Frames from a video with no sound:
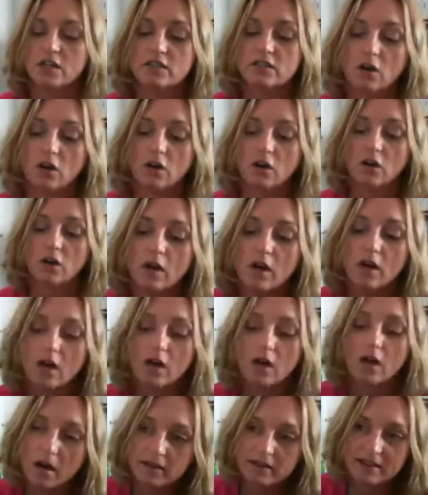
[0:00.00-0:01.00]
so.
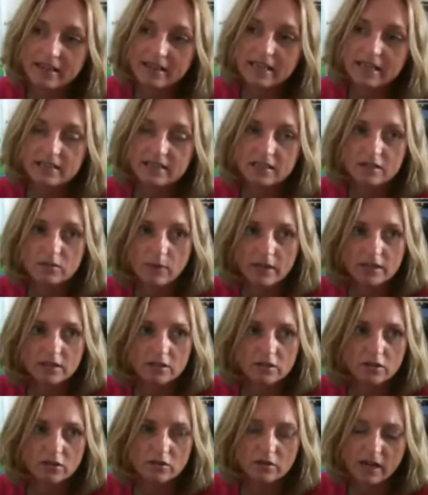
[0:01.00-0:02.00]
The easiest
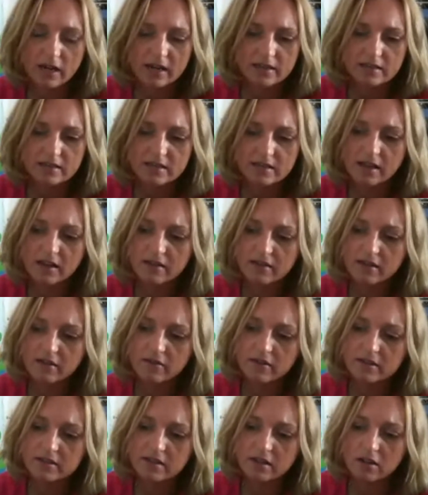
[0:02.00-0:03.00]
way to do that is that
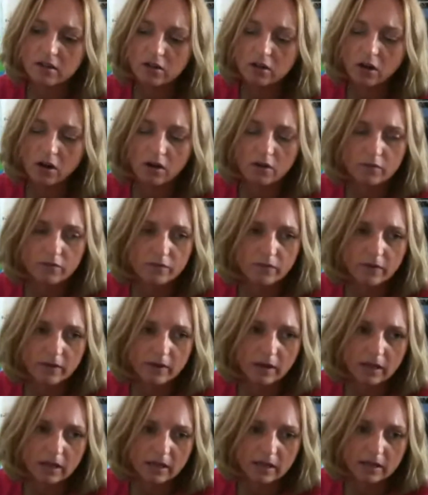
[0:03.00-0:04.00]
there is a lot of,
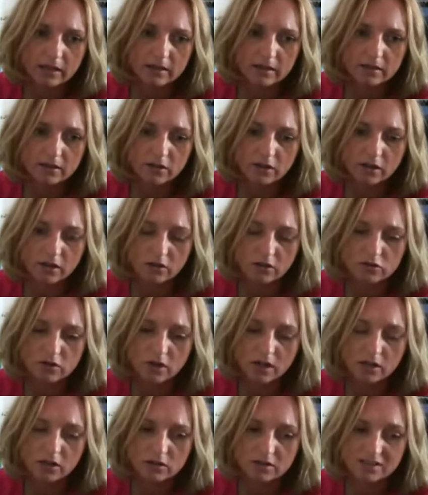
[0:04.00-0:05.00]

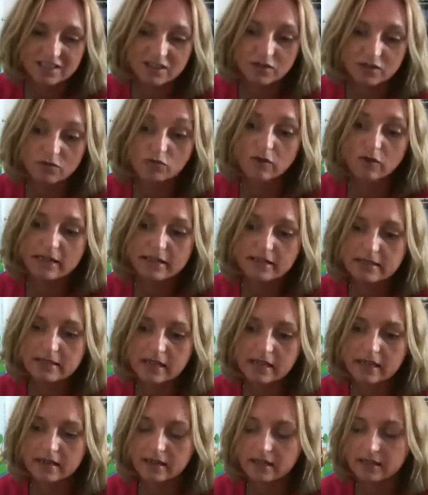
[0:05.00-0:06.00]
try not to race to
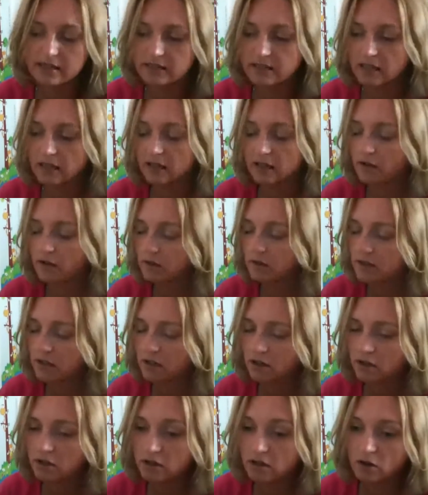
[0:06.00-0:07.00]
get things done. There is a
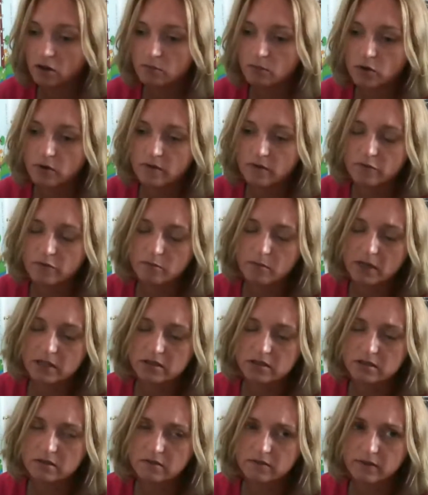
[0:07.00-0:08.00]
lot more
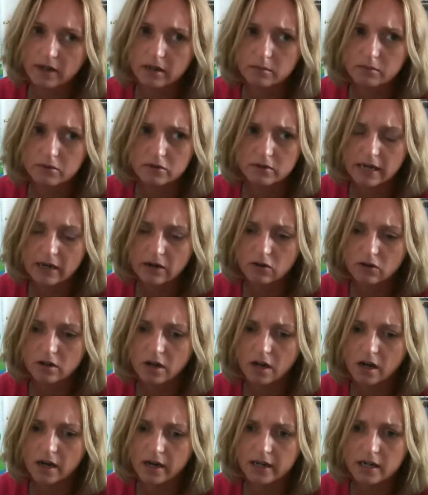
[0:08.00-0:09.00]
information available now
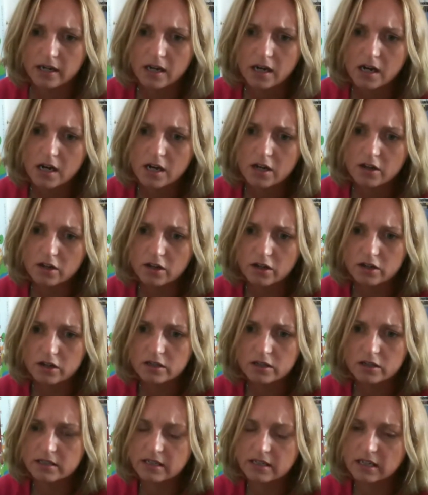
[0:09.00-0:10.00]
online that you
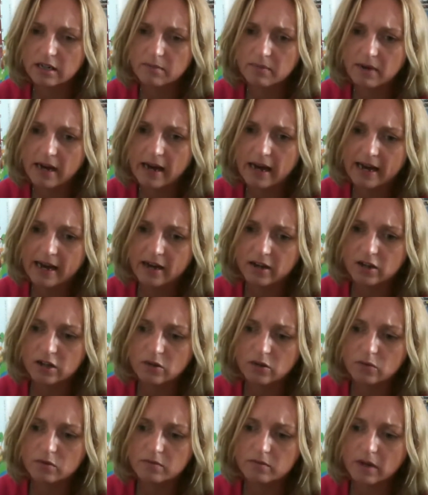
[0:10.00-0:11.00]
can see about how
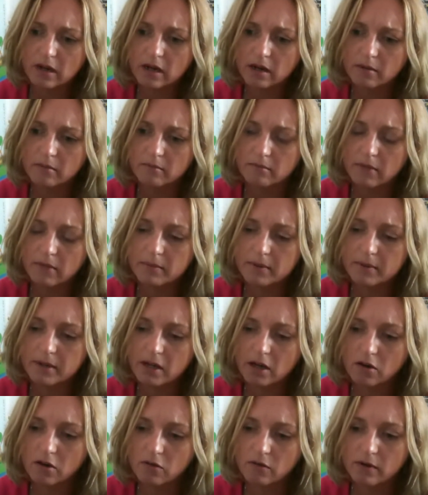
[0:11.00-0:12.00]
you would maybe
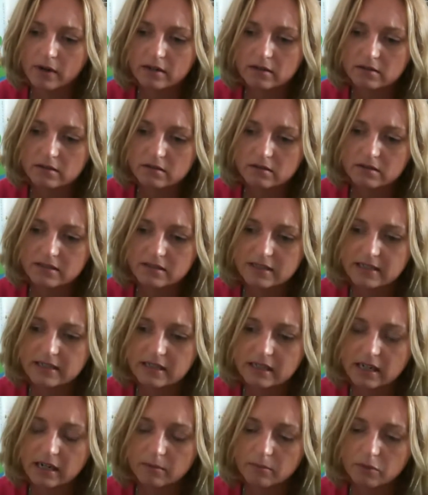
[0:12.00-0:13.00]
go around
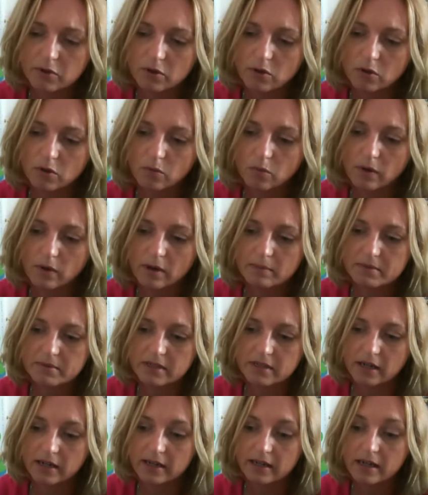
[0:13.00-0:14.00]
setting up your
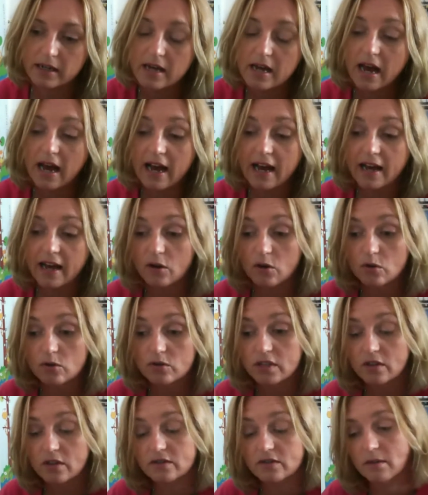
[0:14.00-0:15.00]
website. And
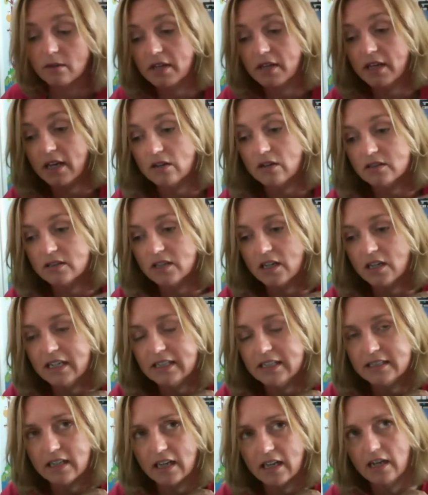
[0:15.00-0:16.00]
also something else that is